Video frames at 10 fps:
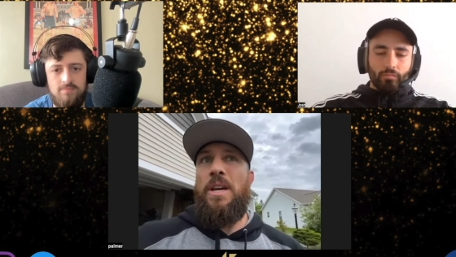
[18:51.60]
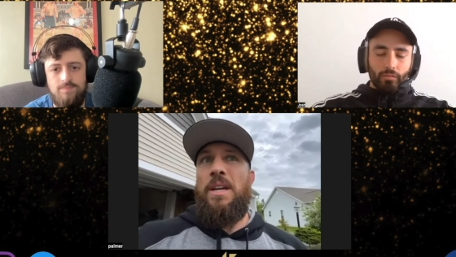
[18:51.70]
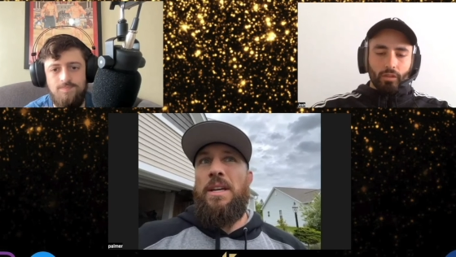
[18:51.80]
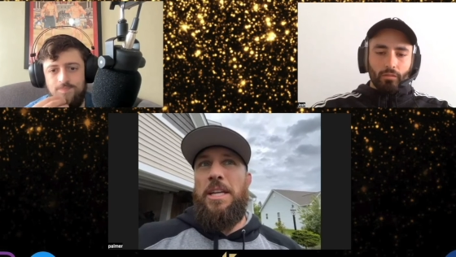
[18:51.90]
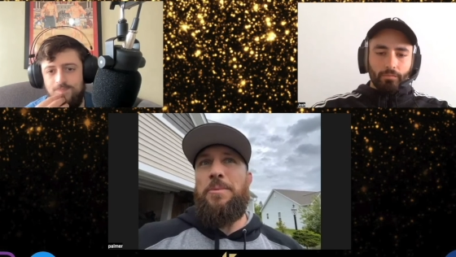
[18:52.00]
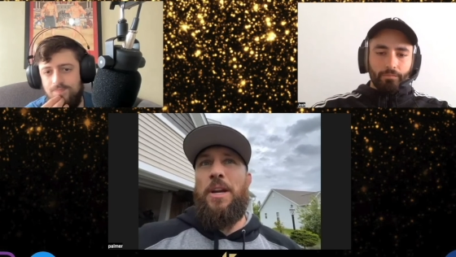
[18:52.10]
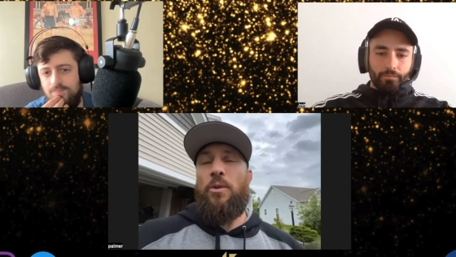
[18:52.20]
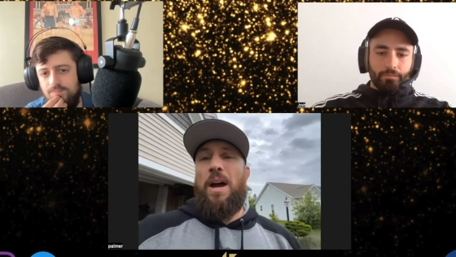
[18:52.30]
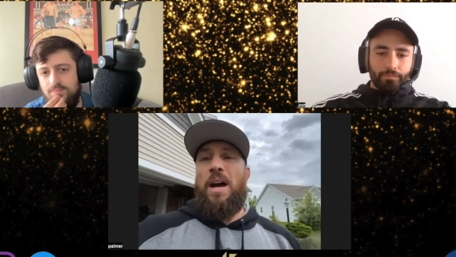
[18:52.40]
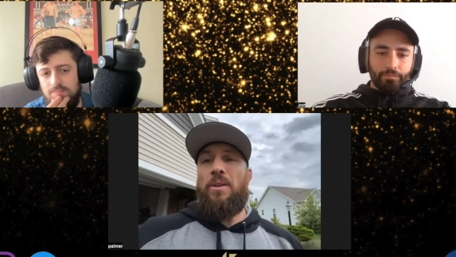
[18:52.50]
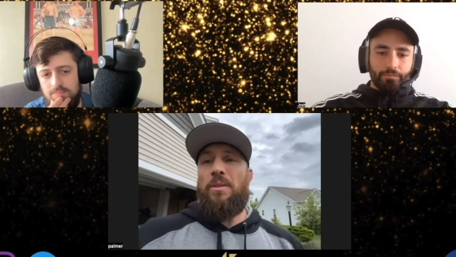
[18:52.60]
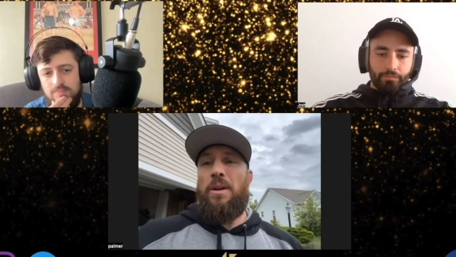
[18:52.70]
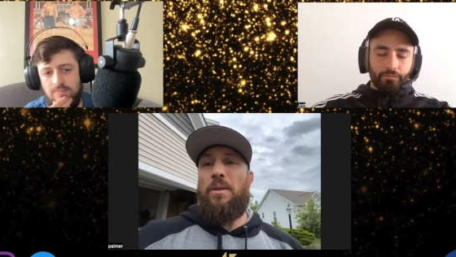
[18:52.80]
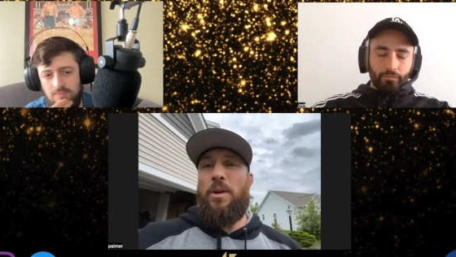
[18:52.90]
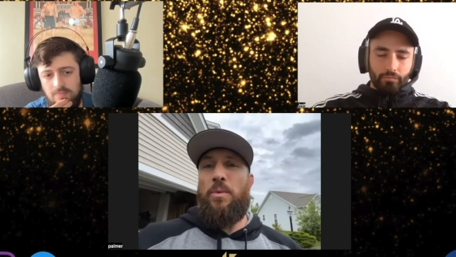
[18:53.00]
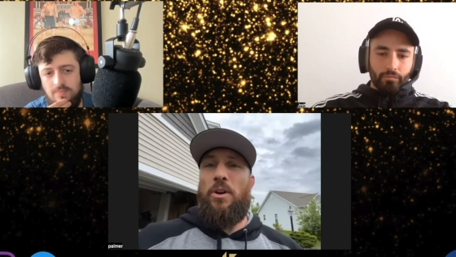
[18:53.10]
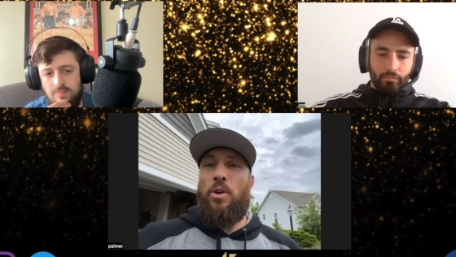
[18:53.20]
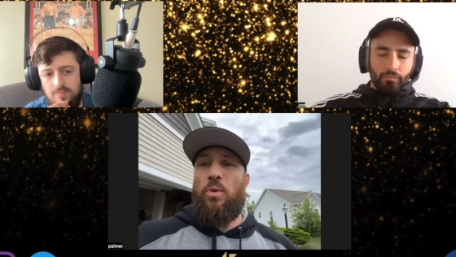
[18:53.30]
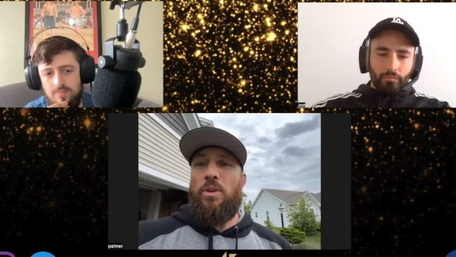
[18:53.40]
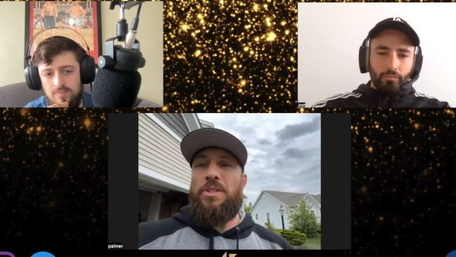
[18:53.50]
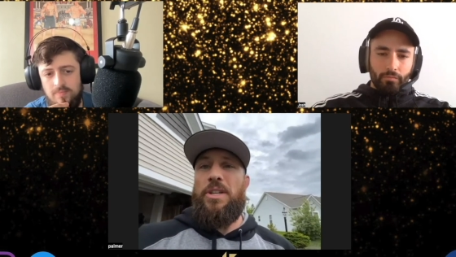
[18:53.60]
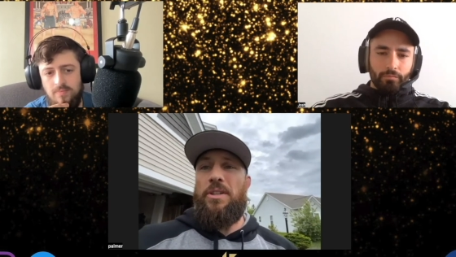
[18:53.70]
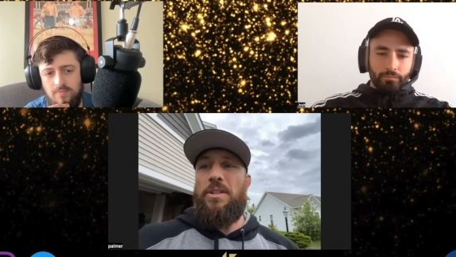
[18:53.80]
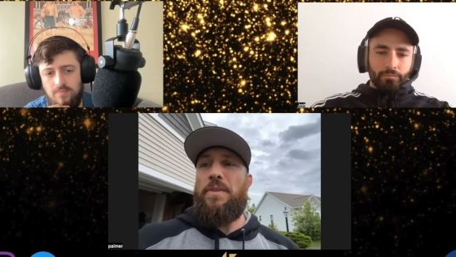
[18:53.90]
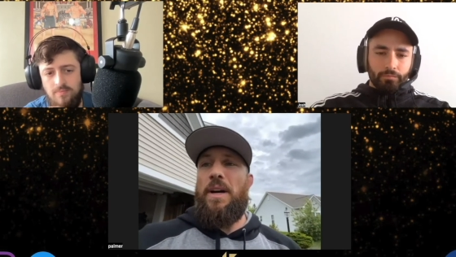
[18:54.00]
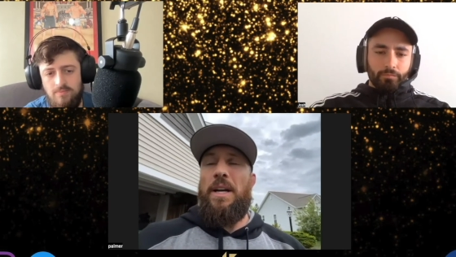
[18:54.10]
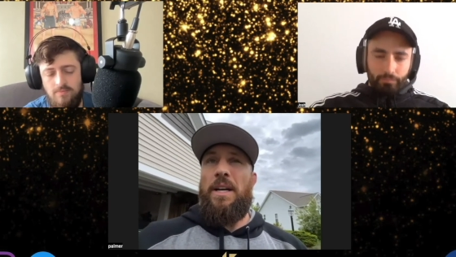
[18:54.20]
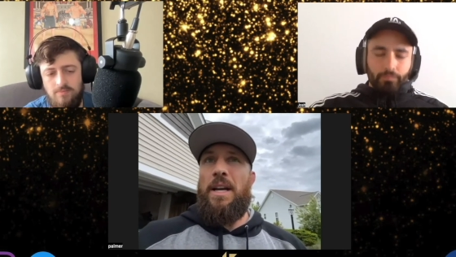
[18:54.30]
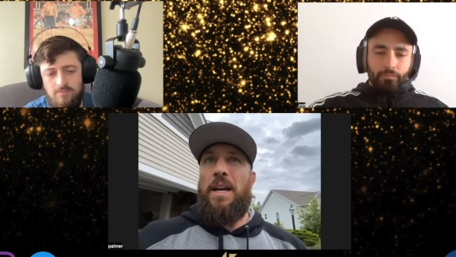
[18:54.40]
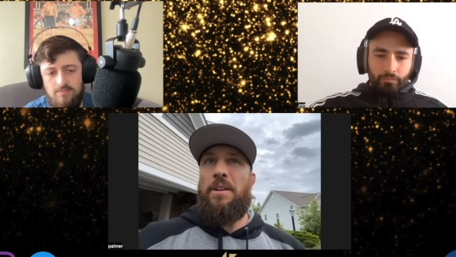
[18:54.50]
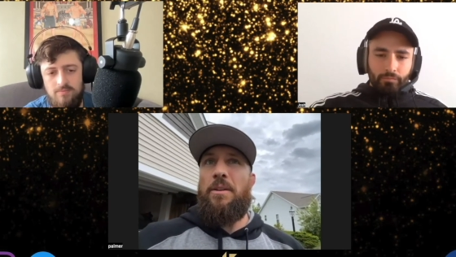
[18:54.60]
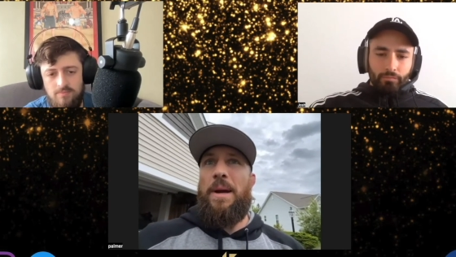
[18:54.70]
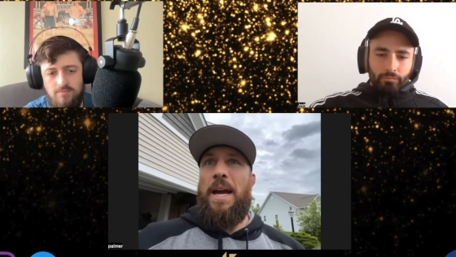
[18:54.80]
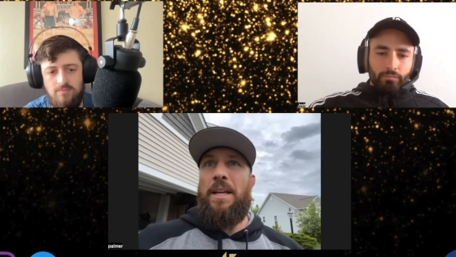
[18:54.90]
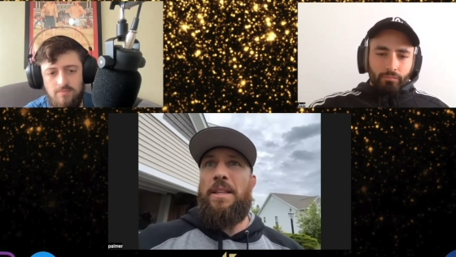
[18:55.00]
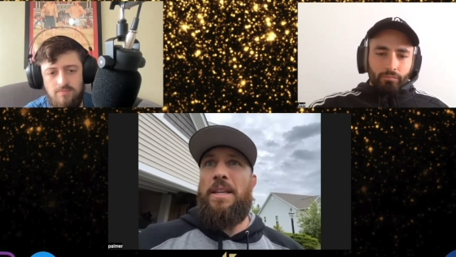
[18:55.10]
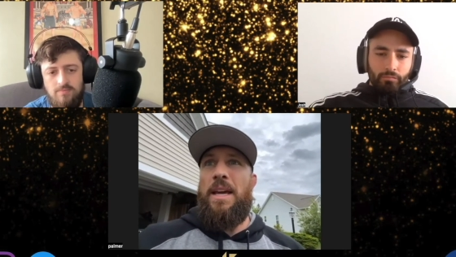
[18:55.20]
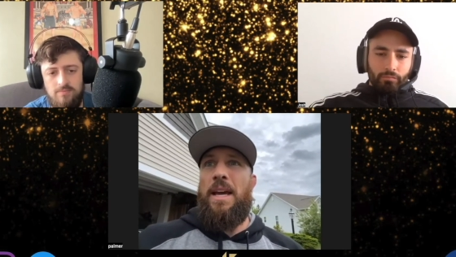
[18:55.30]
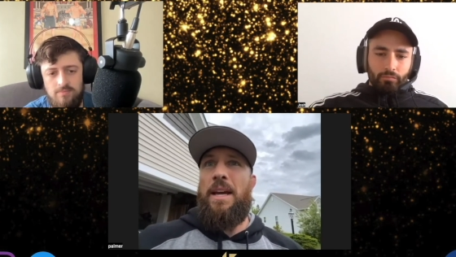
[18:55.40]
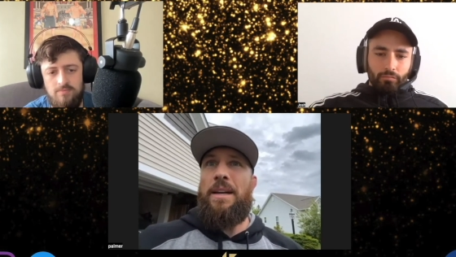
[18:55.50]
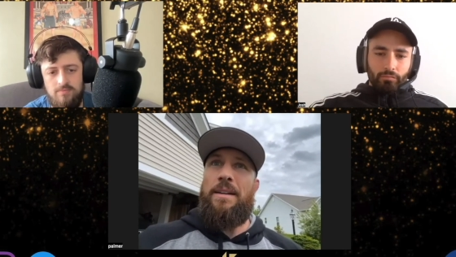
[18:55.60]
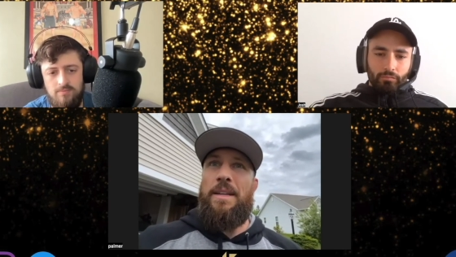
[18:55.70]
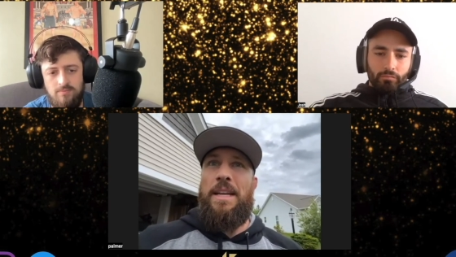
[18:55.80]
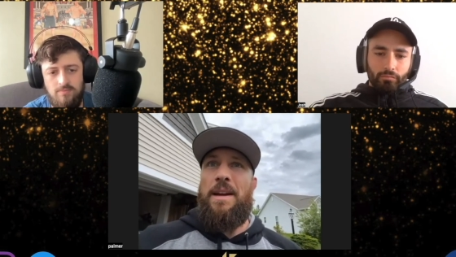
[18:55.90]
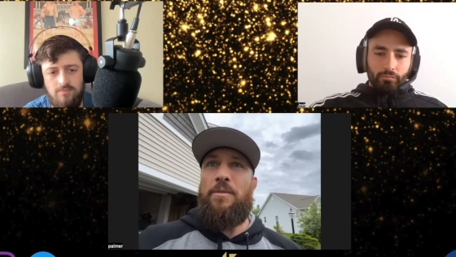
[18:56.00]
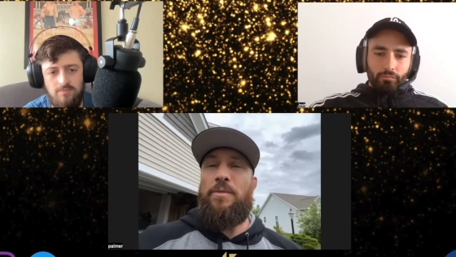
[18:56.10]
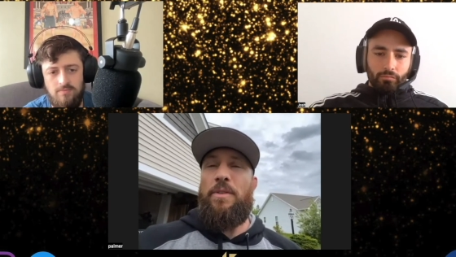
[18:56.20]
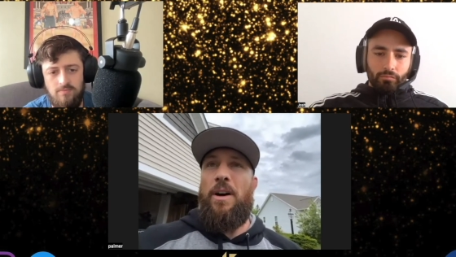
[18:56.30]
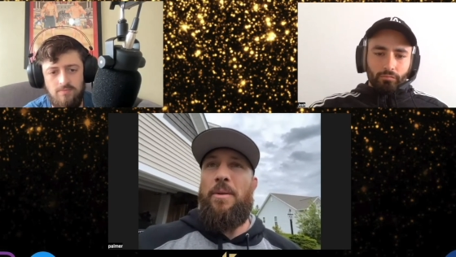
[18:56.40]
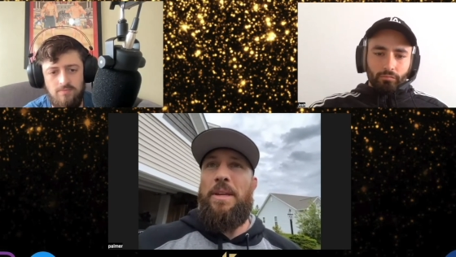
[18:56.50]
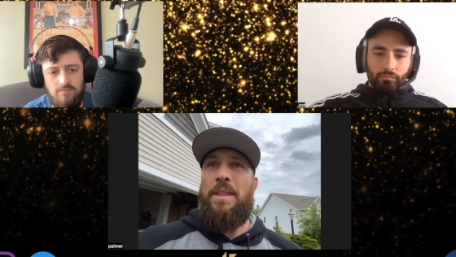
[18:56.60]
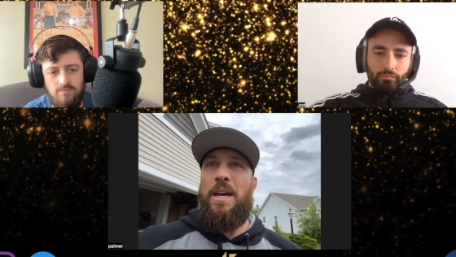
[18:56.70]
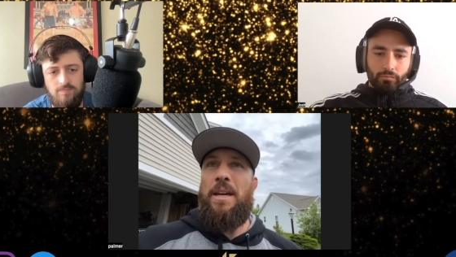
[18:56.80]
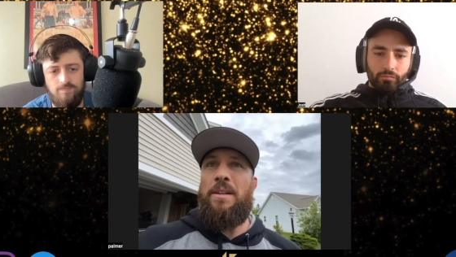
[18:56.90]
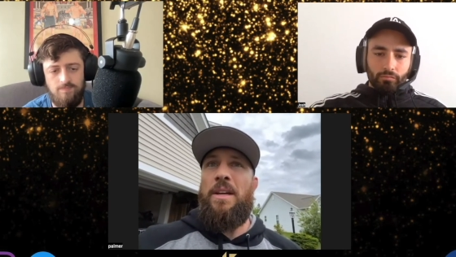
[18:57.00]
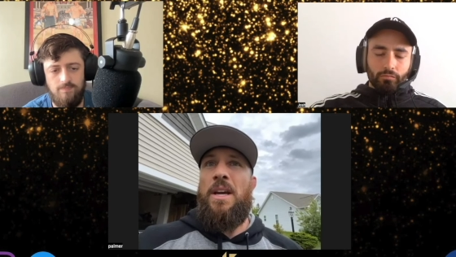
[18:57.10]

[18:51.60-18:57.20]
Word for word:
Speaker 1: he's been mm-hmm. around. Like, like we were in World Series of Fighting together back in the day, and he never fought me then